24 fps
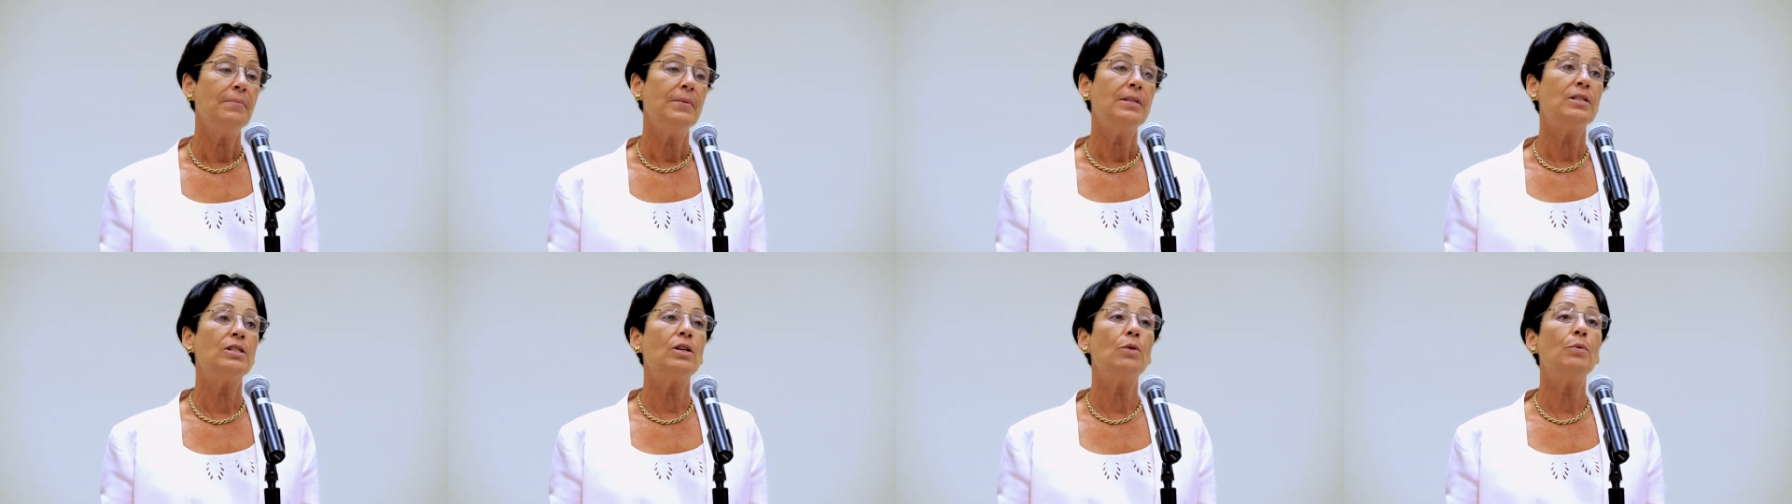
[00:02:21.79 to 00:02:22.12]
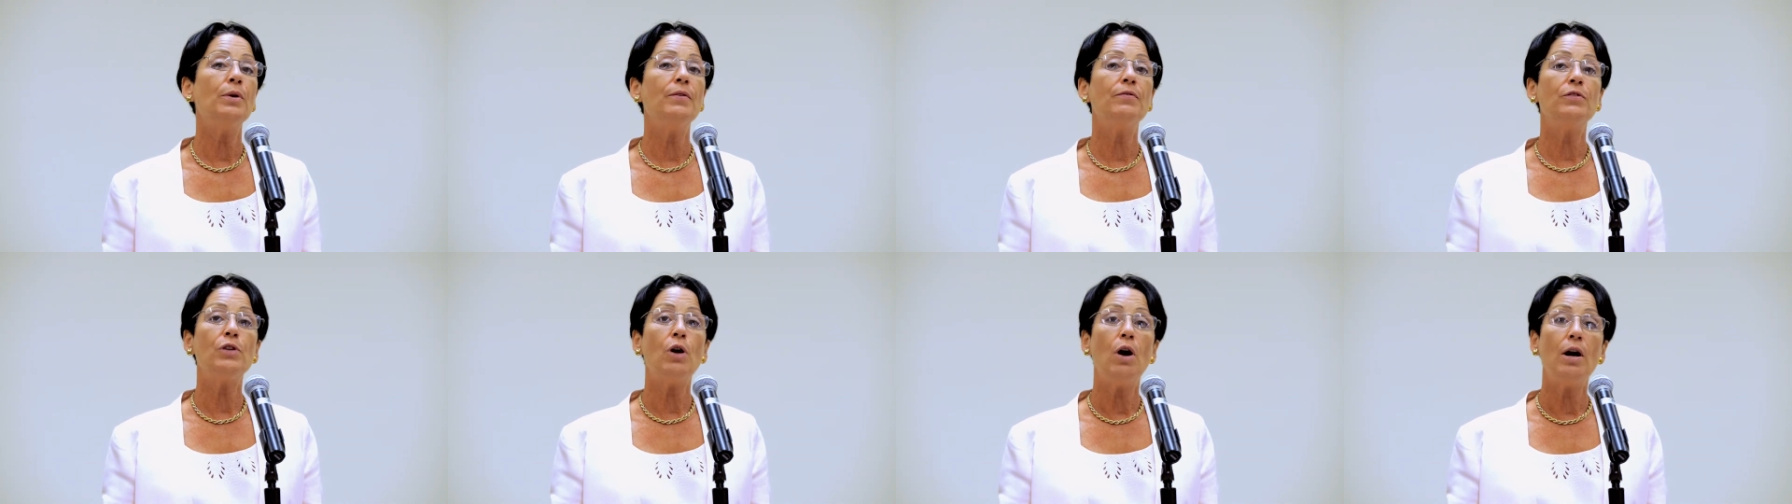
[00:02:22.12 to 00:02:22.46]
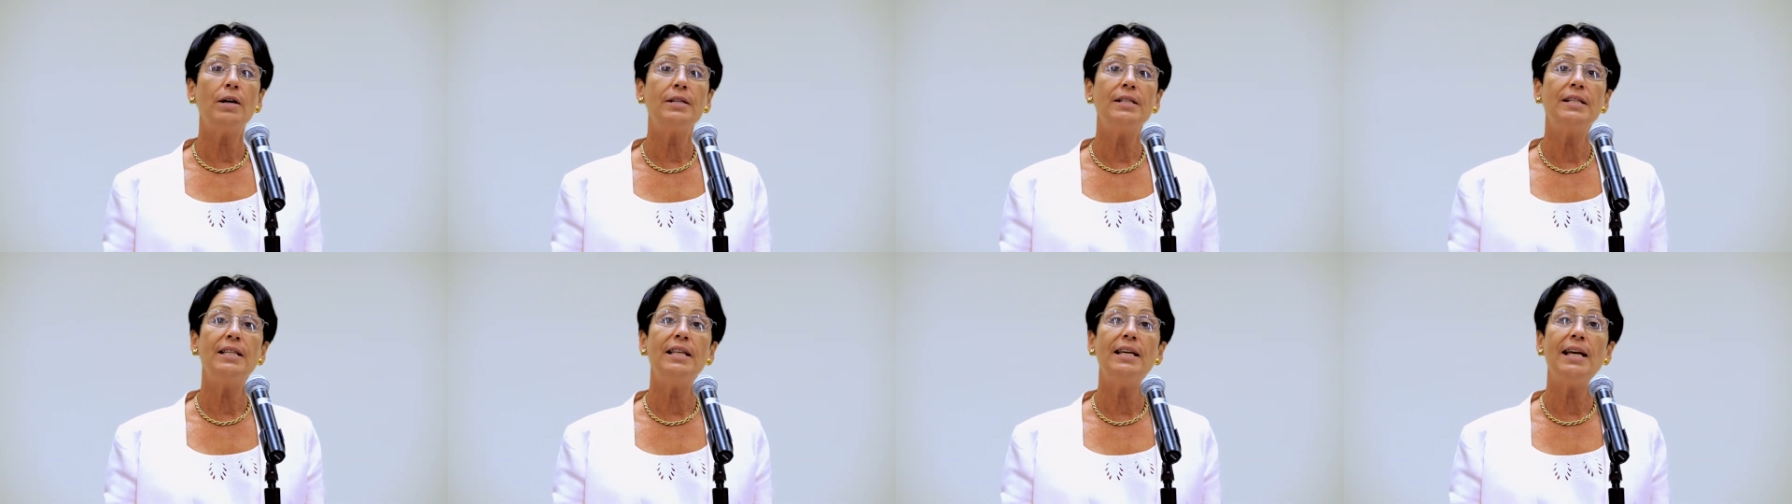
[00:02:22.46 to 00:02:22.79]
So we've
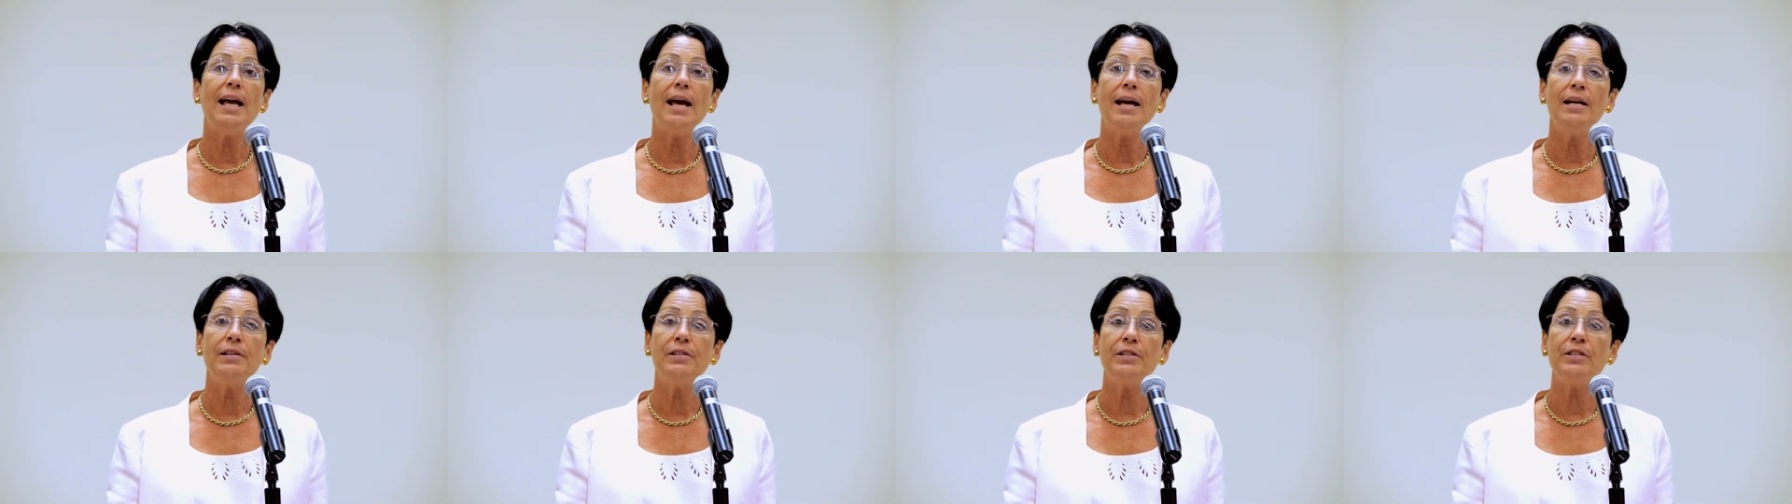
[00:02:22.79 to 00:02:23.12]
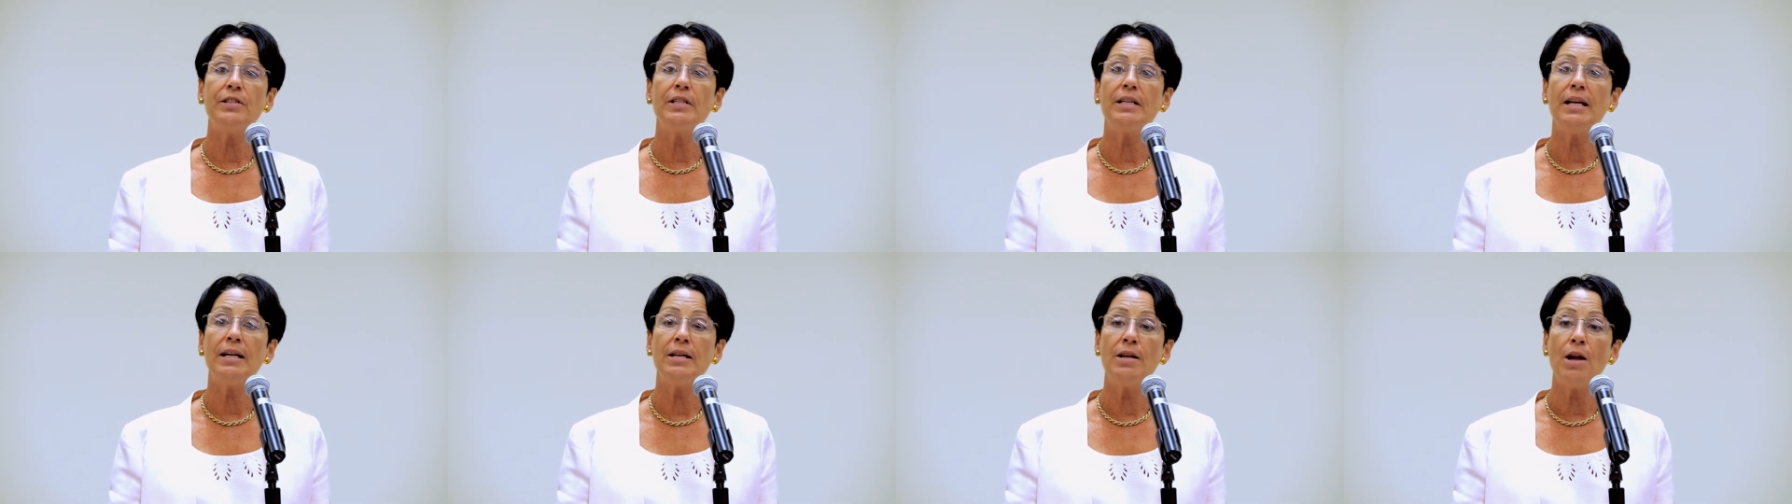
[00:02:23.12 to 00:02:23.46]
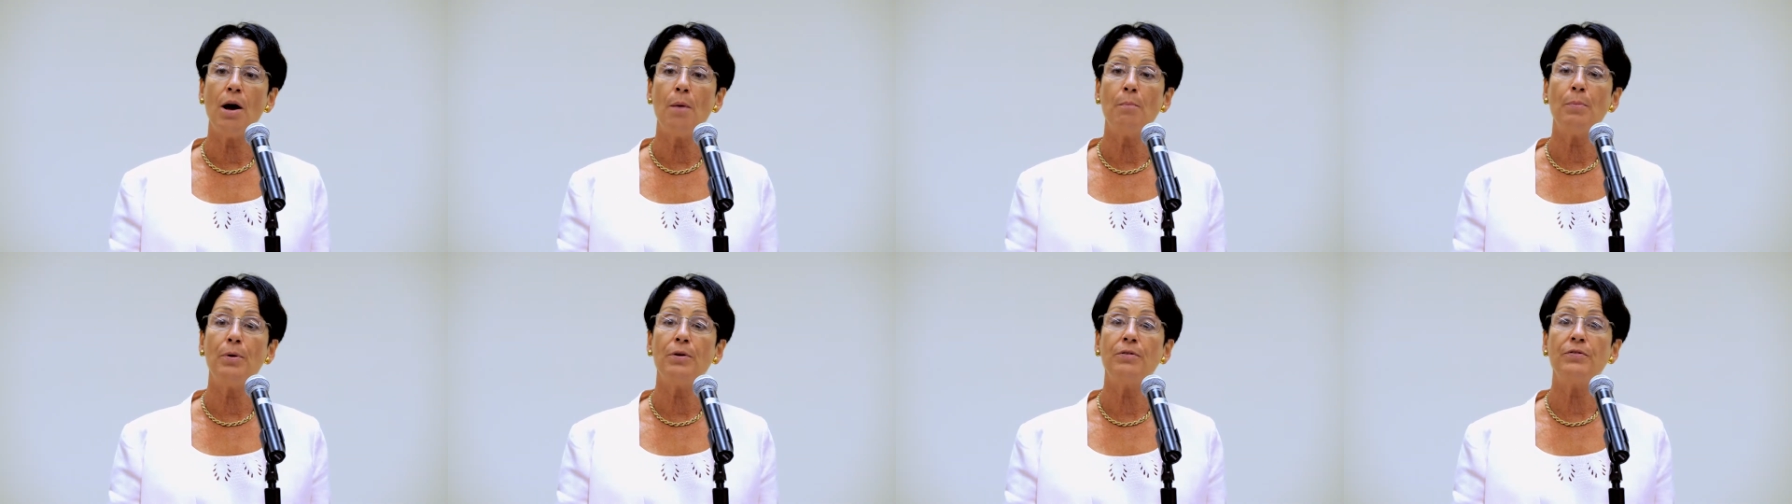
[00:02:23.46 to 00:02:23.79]
talked to the agency a
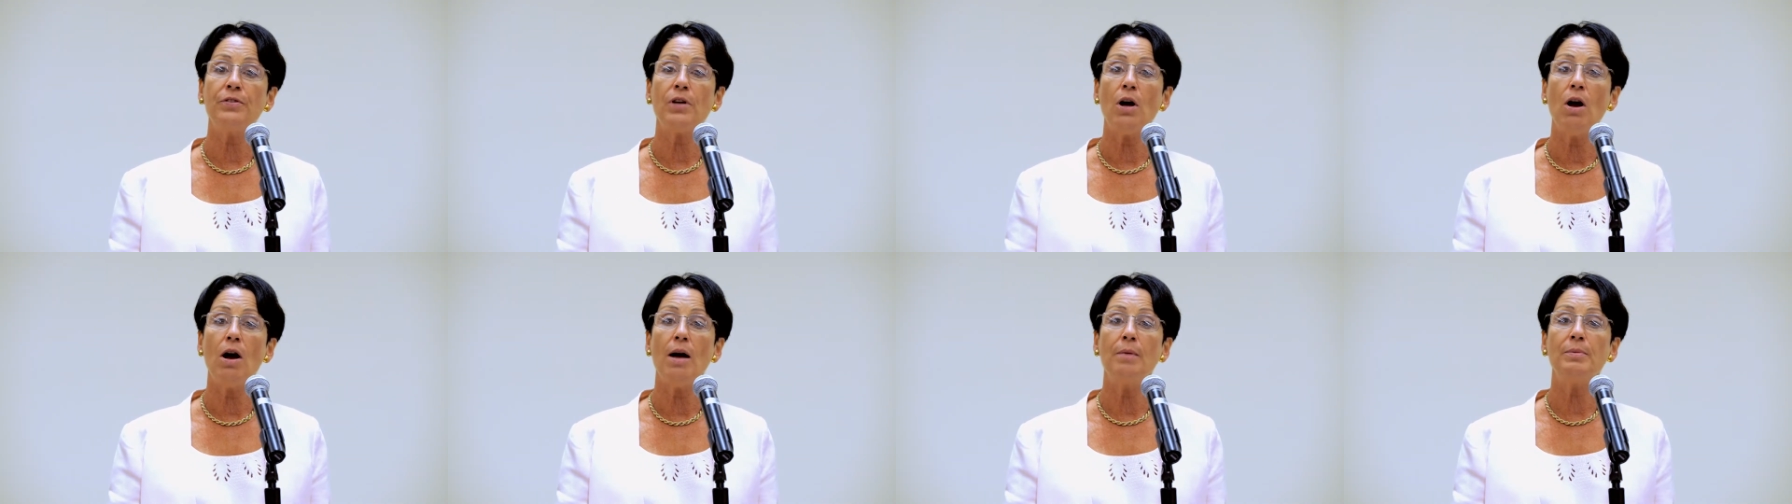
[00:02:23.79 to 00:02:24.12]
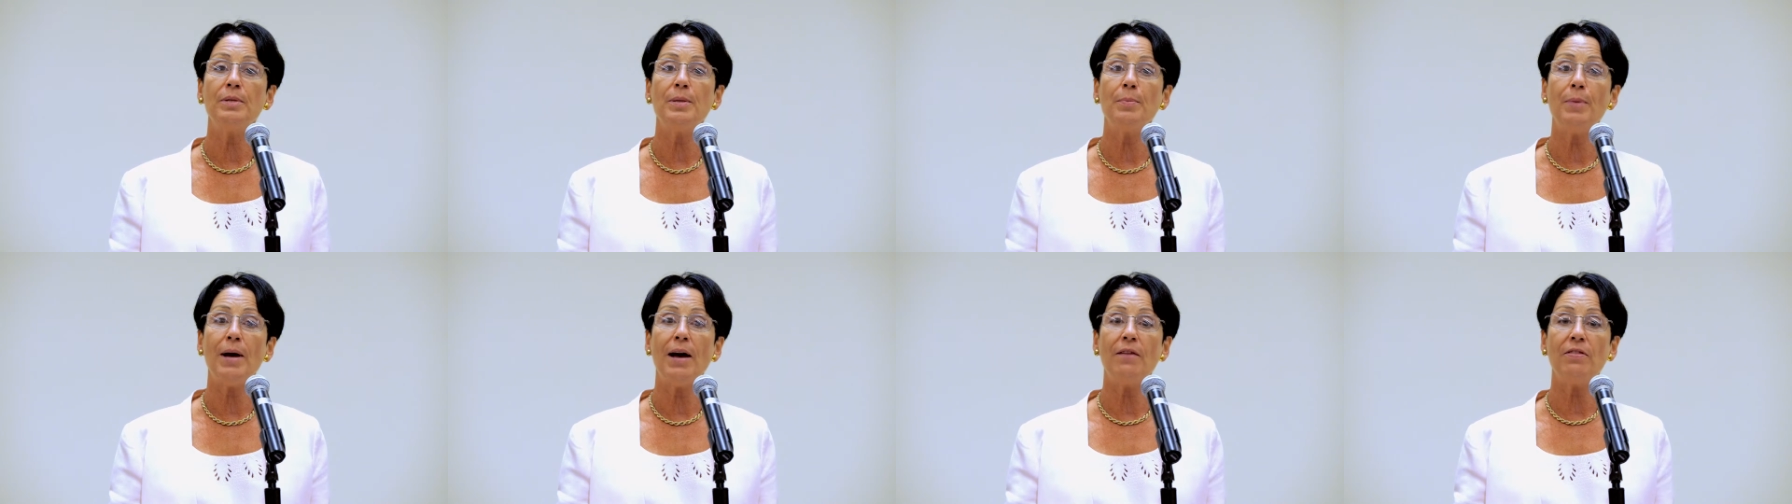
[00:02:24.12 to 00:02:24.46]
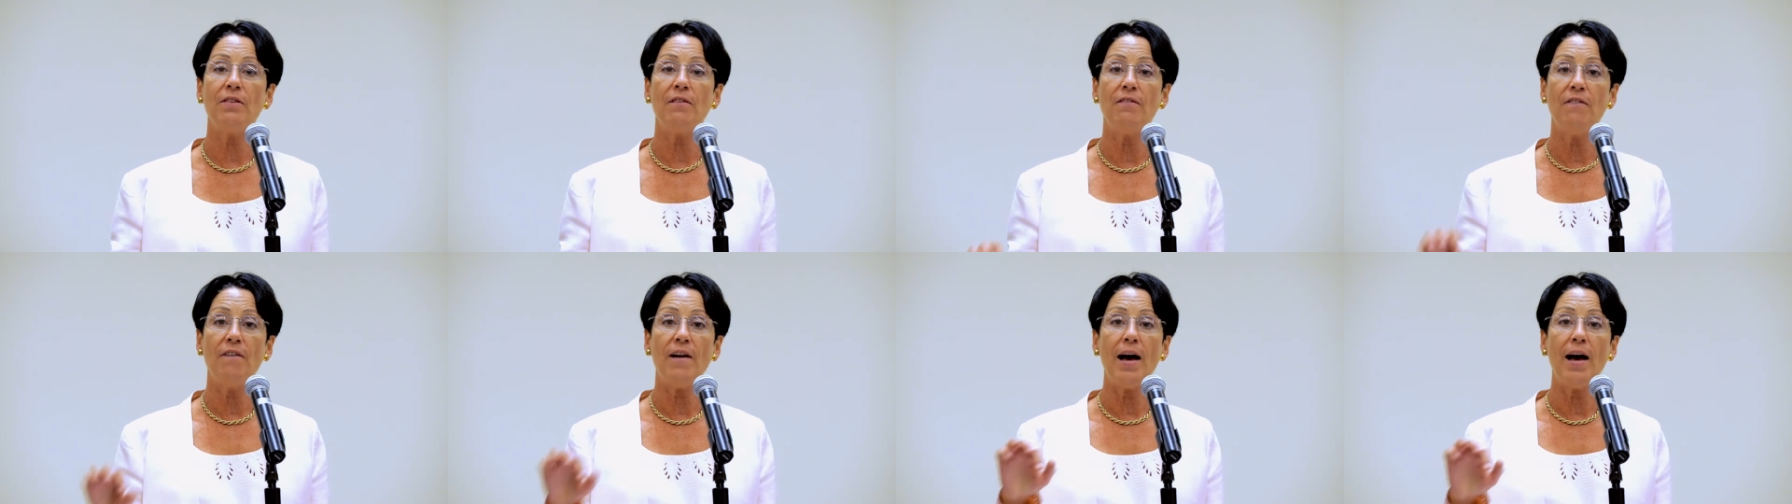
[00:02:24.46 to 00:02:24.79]
number of times
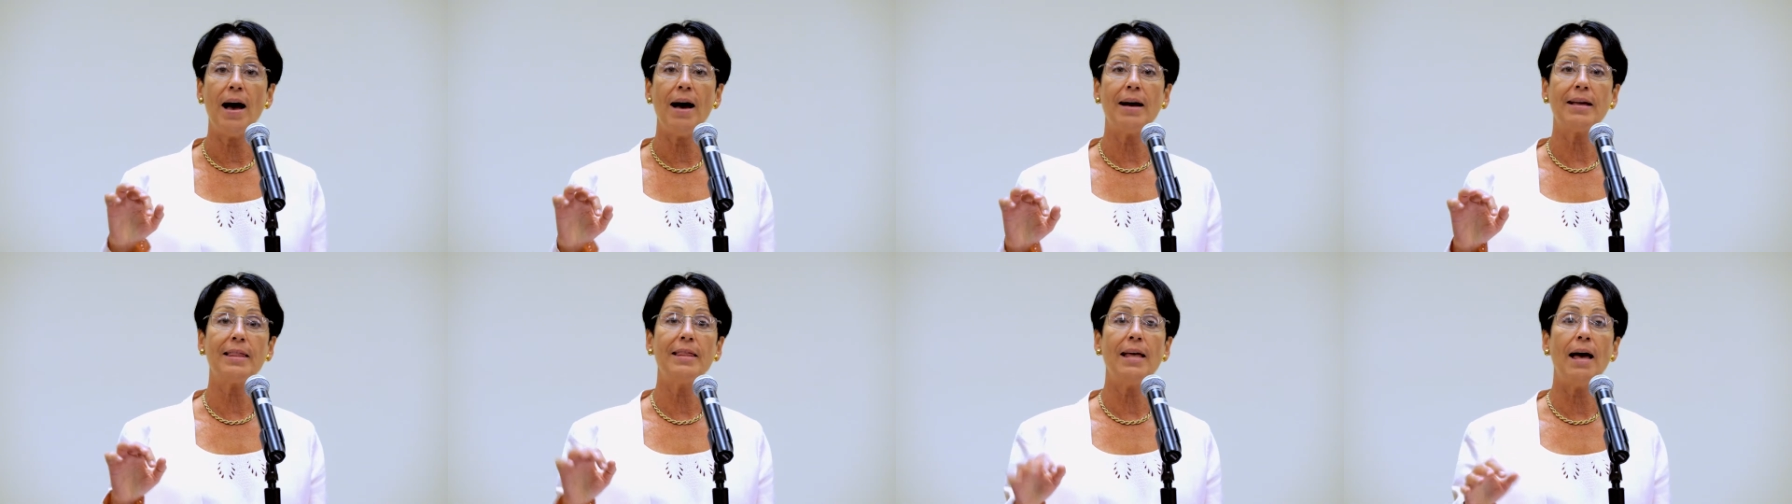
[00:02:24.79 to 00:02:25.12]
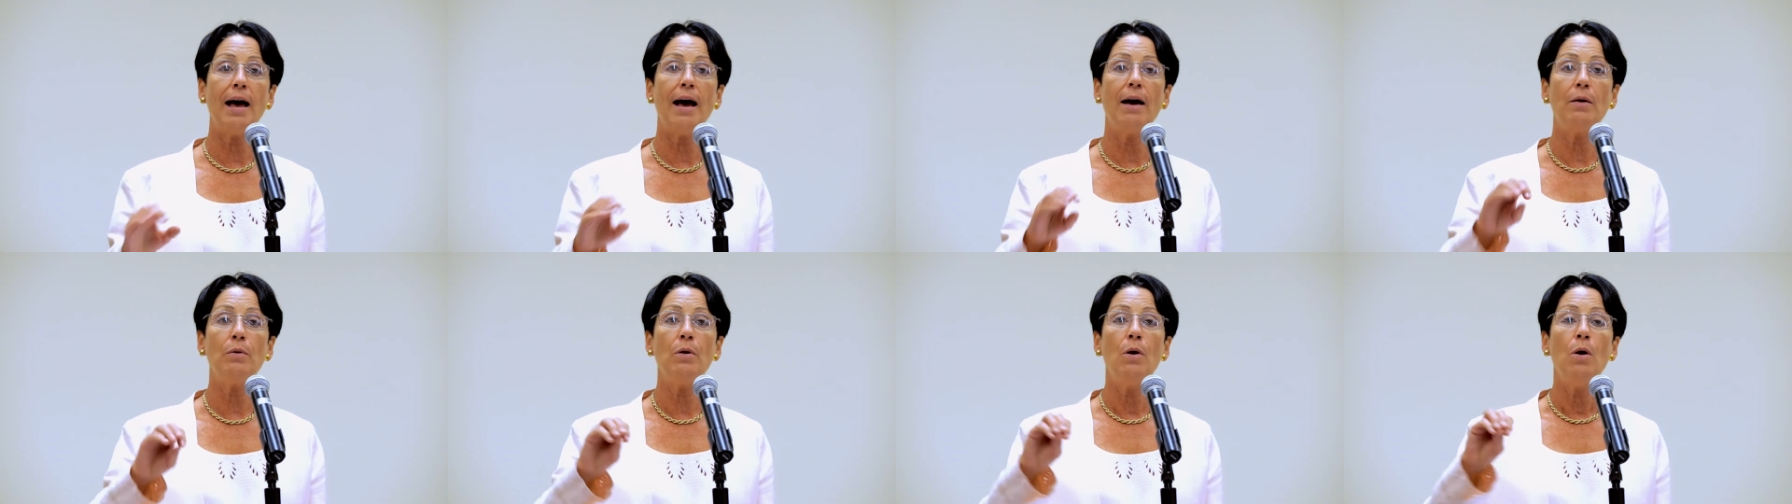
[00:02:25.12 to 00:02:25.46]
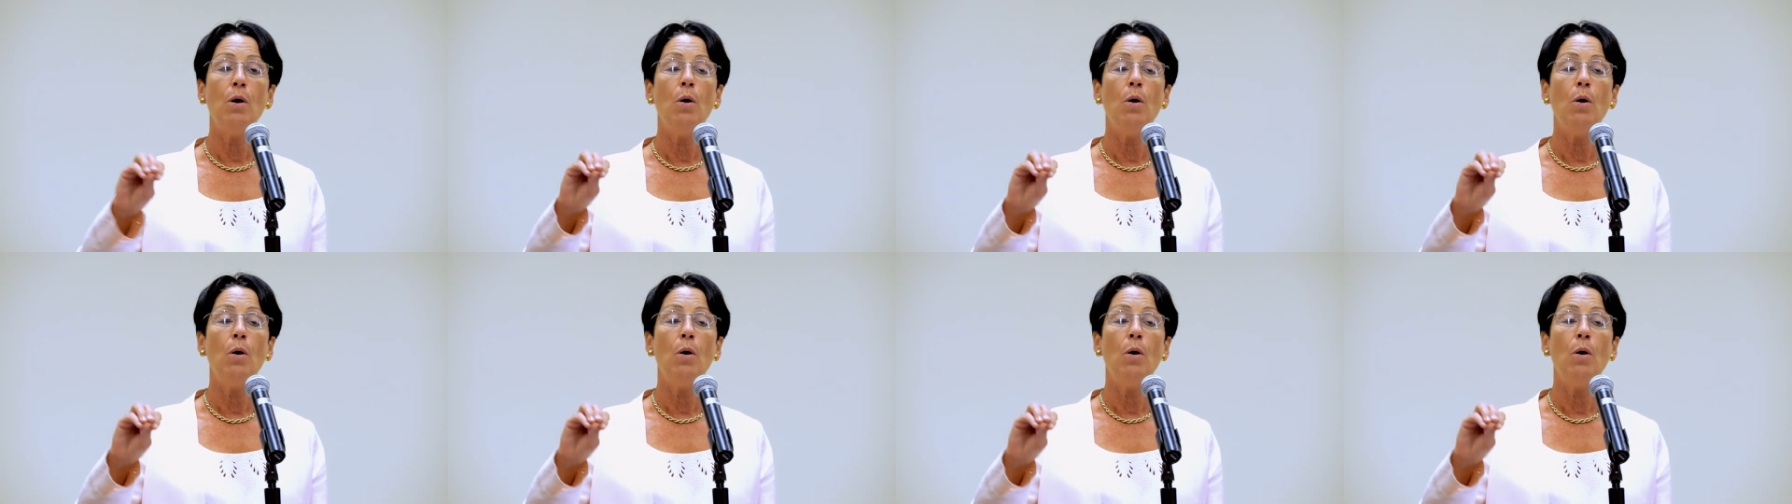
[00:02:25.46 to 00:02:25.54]
about the fact that